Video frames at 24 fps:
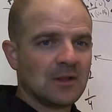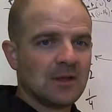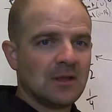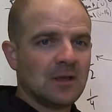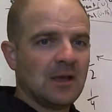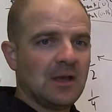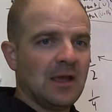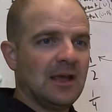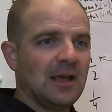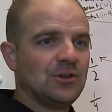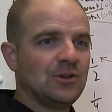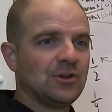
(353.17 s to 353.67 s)

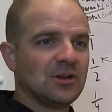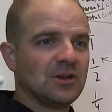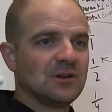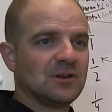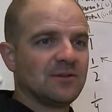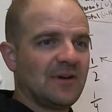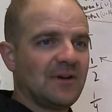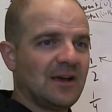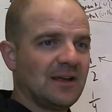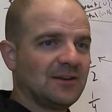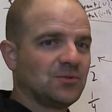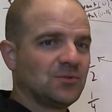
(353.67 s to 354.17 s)
And you can
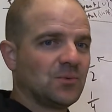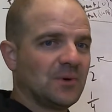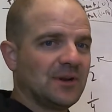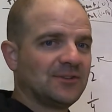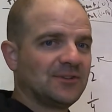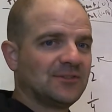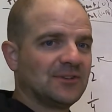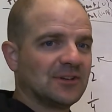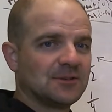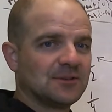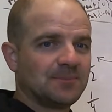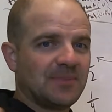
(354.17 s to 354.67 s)
divide
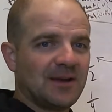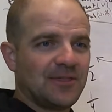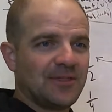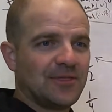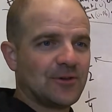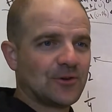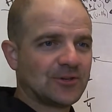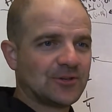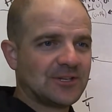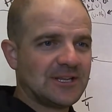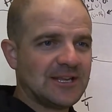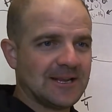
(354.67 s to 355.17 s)
26 by
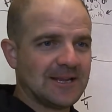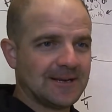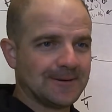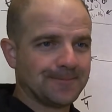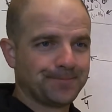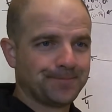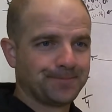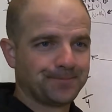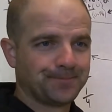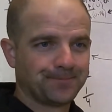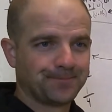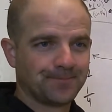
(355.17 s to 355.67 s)
13.
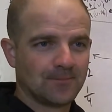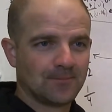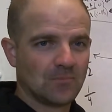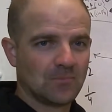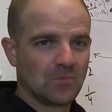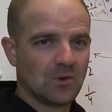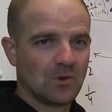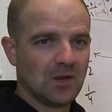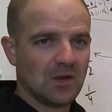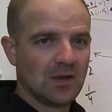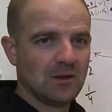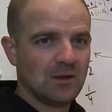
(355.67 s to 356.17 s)

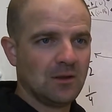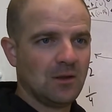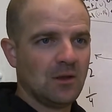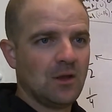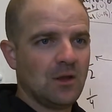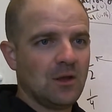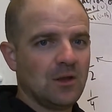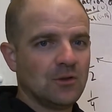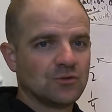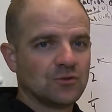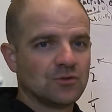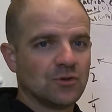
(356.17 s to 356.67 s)
Okay?
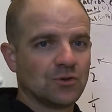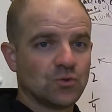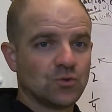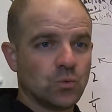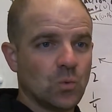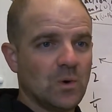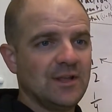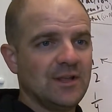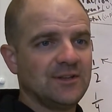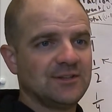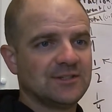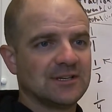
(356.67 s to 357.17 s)
So
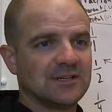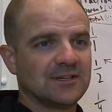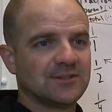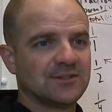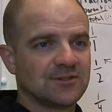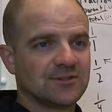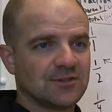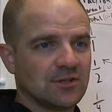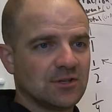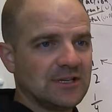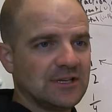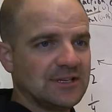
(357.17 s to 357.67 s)
26 is
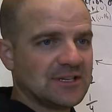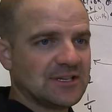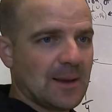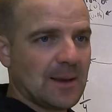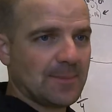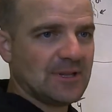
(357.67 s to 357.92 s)
our least common